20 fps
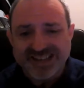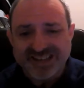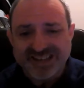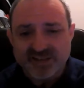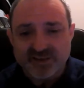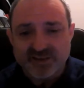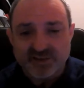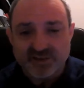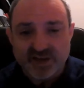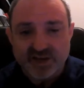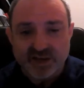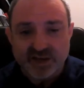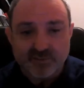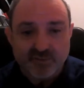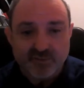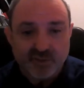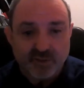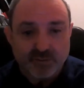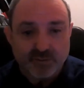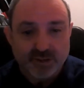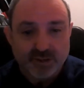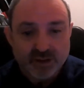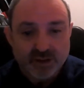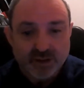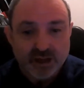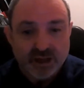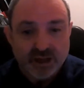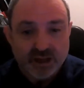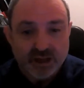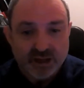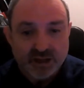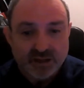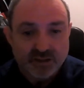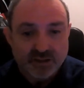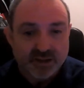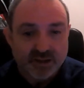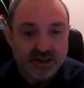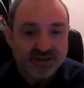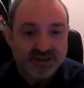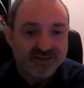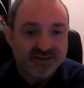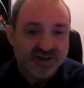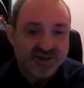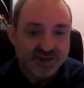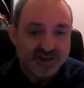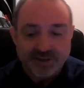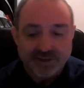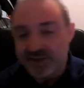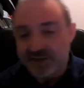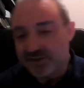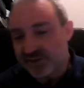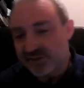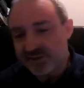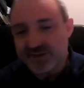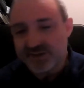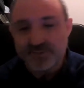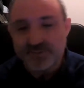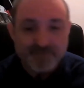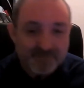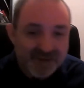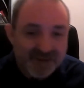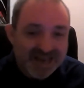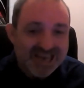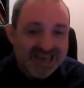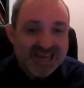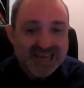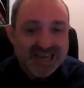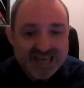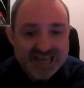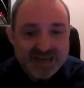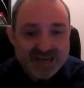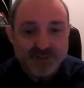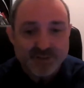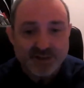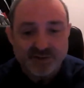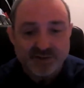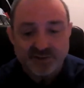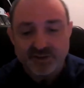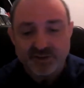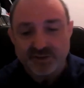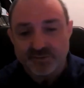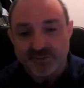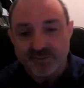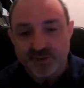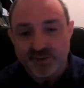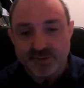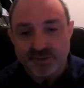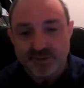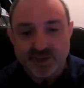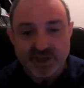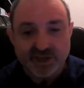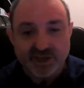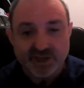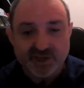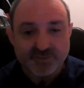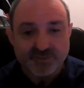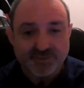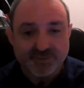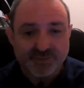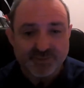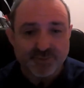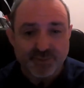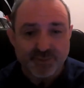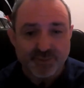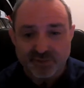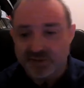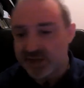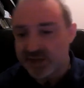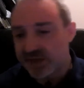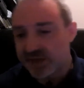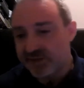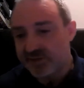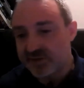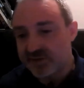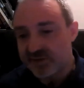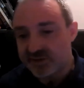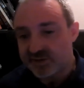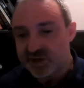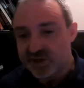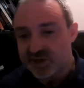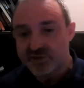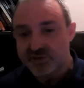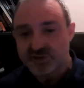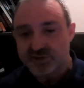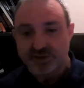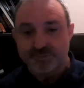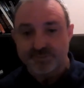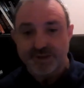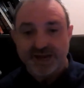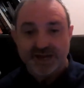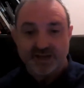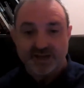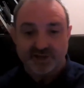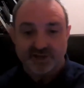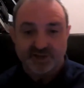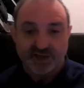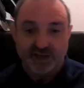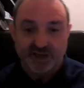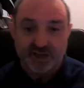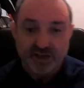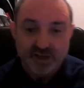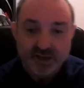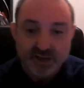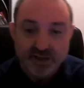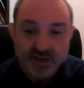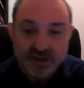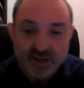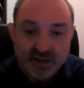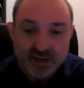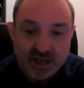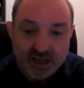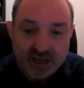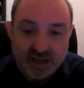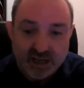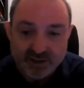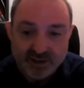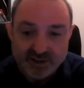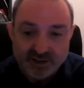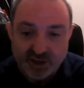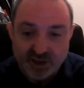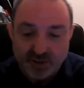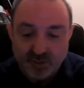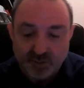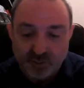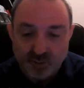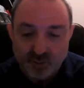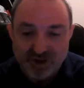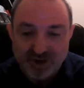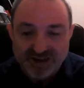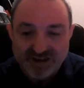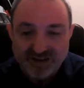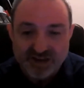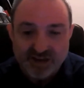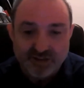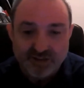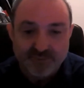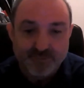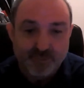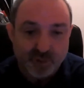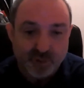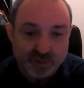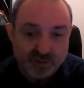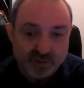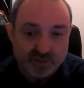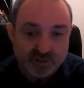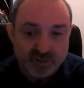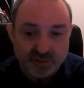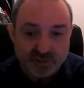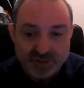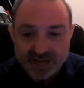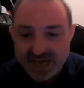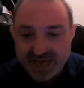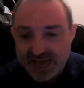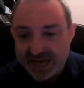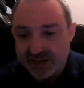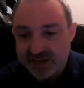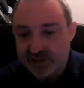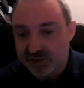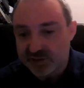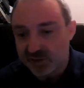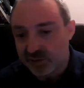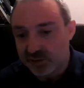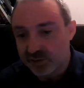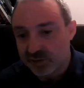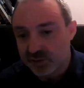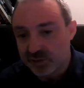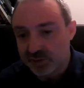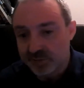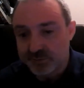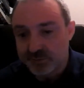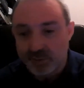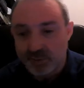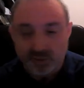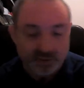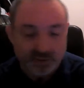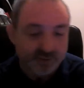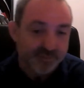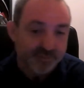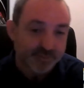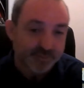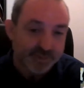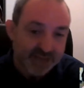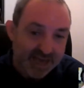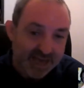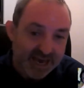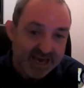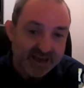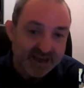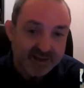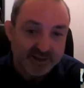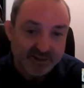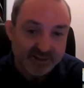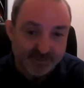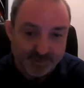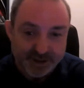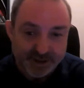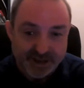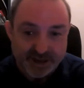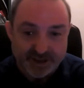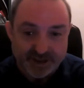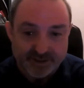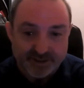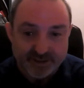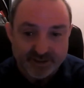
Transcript: this has come from. In some cases it may be during the fermentation, but in most cases it's usually packaging. So when they've bottled or kegged or bottled from keg the beer,